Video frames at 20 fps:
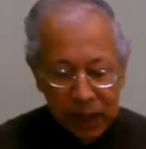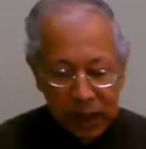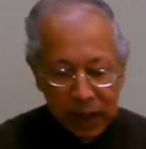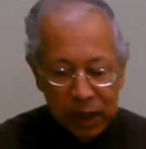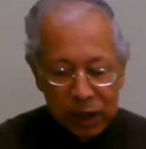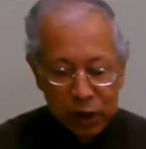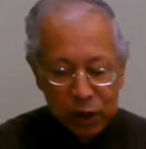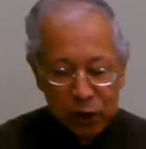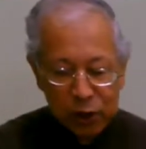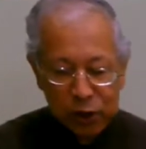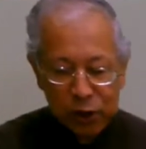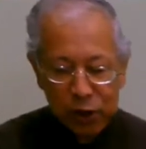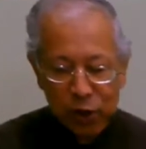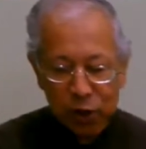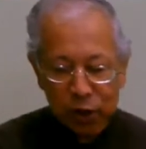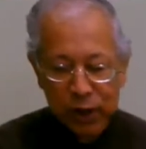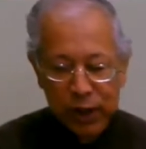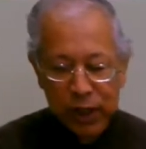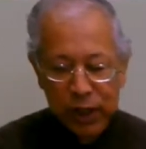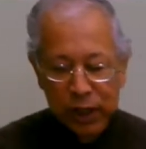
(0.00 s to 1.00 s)
So
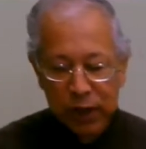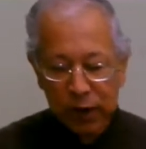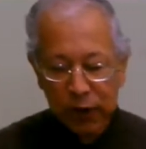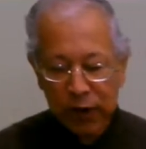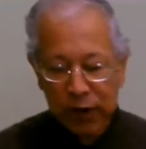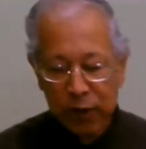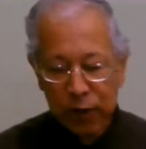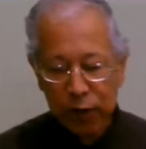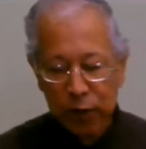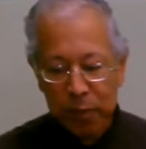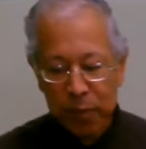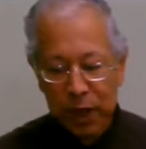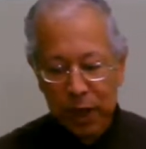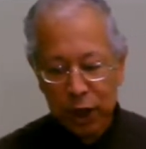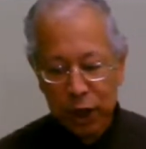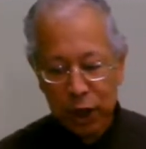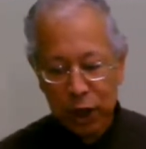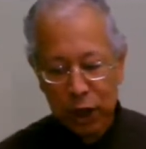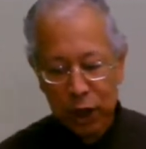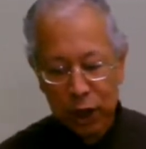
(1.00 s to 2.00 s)
sources of
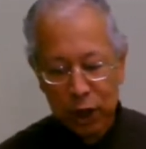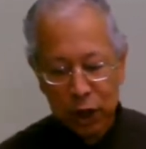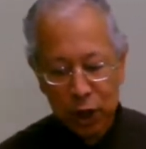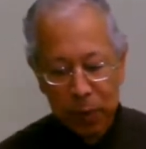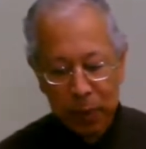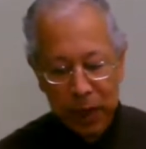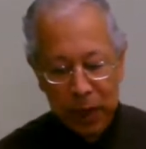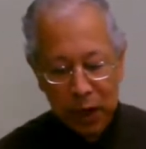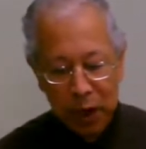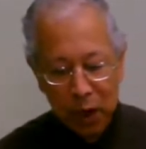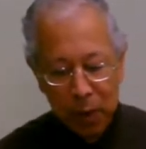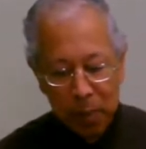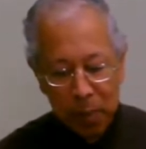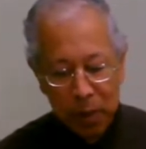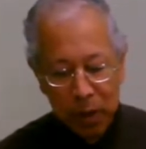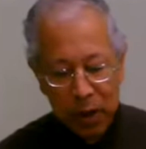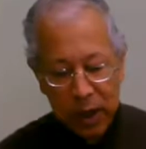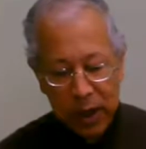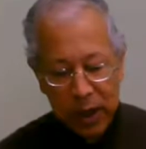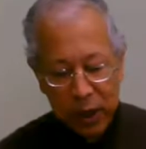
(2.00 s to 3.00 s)
information should be
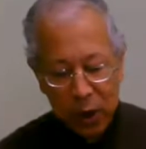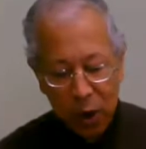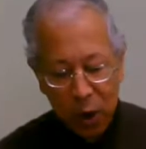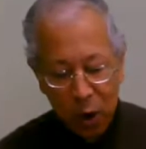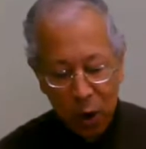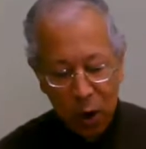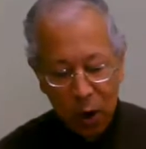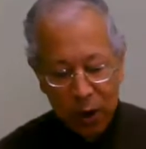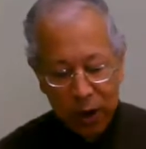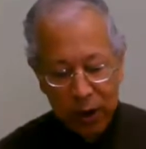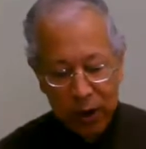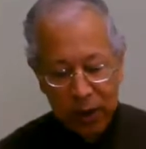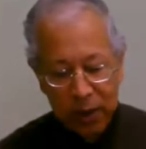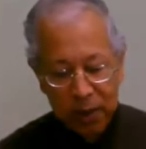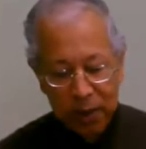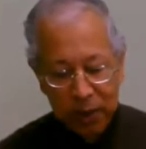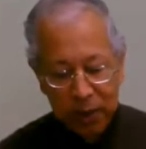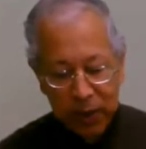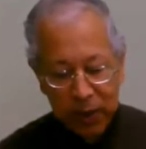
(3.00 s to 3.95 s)
numbered in the order